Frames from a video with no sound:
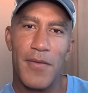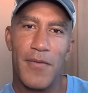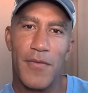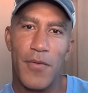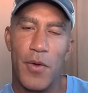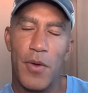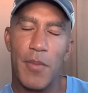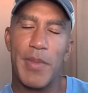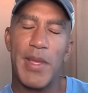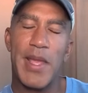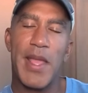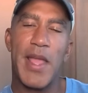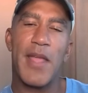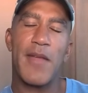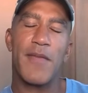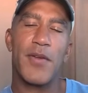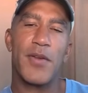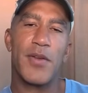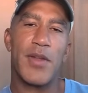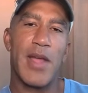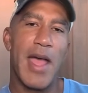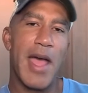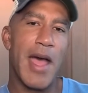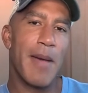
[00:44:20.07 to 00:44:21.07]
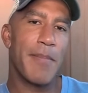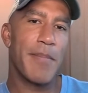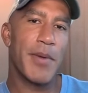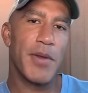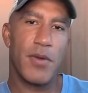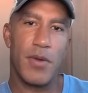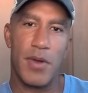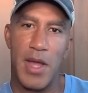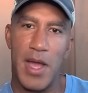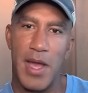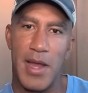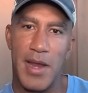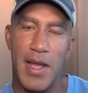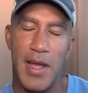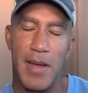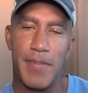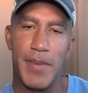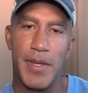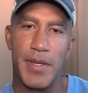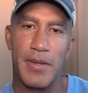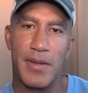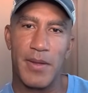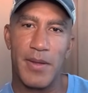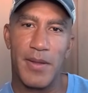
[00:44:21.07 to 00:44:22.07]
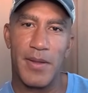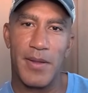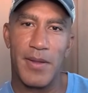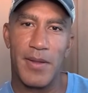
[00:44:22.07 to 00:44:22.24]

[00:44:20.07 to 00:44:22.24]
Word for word: for a behavior to happen or not happen.